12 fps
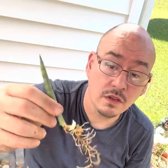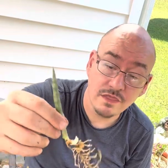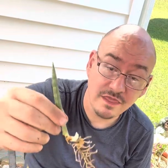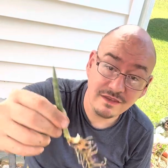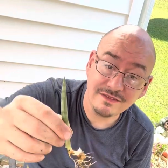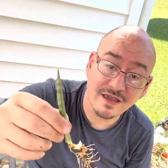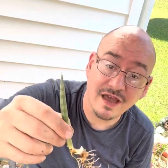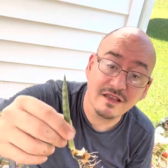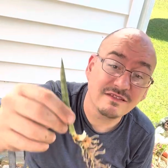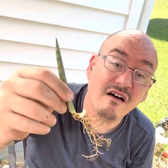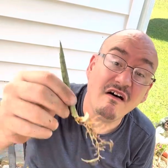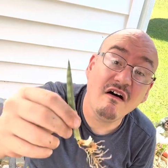this
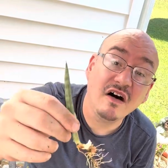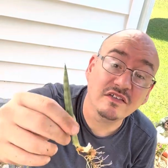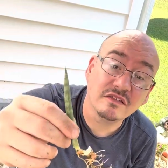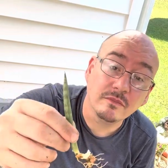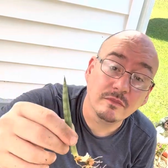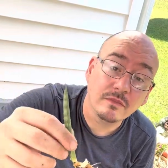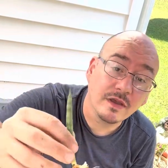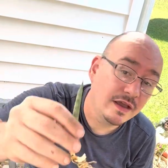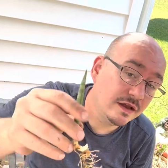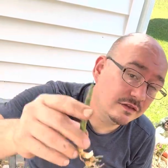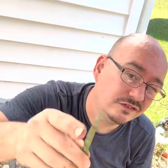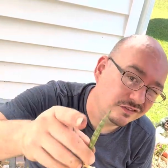guy's awesome,
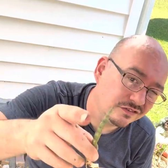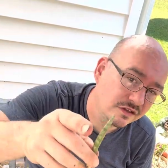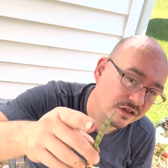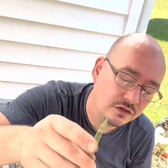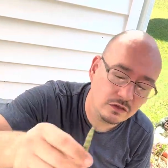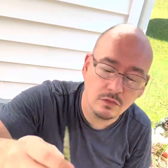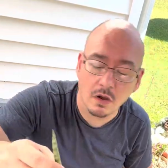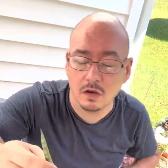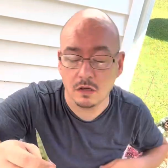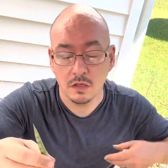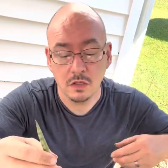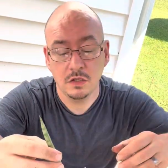just like you are.
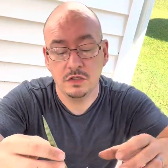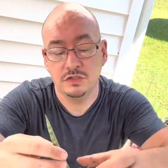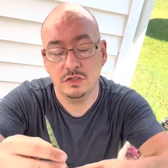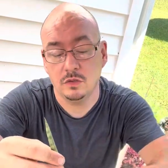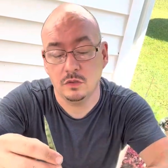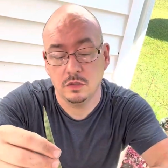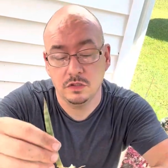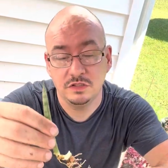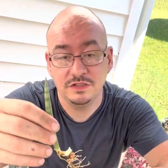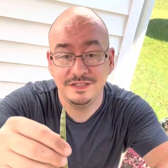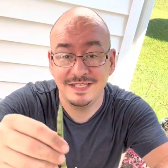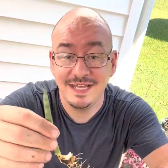So
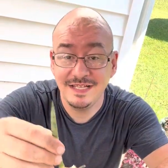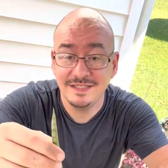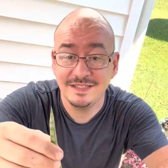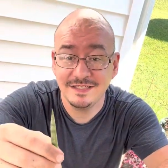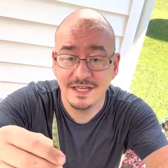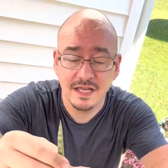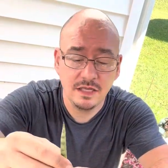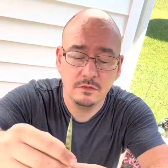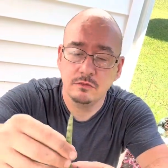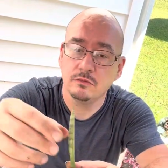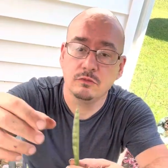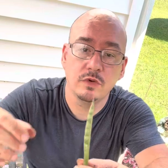take this guy,
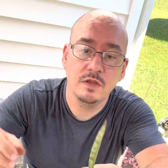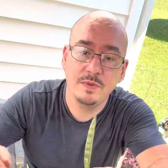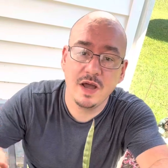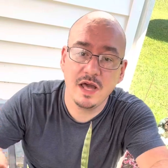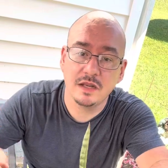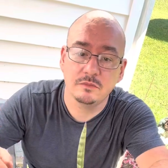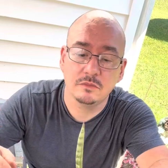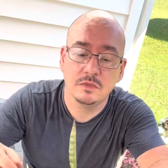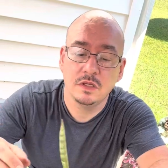repot him.